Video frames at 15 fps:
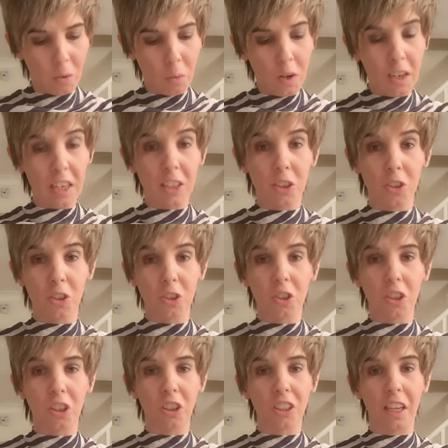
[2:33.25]
We listen
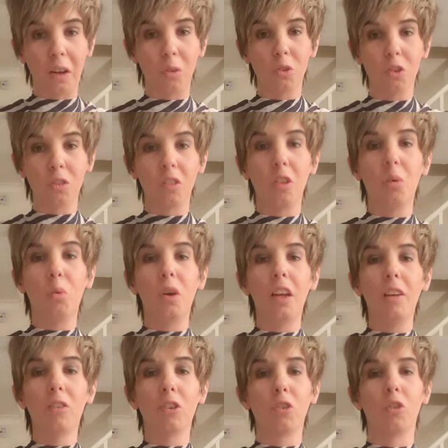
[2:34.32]
to the sounds of the
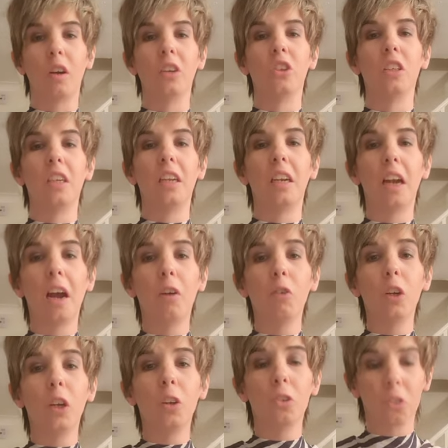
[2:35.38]
waves crashing in our
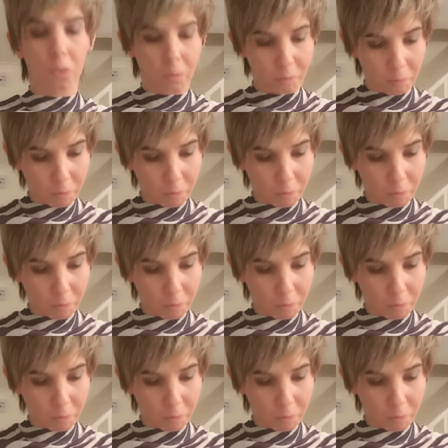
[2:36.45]
ears.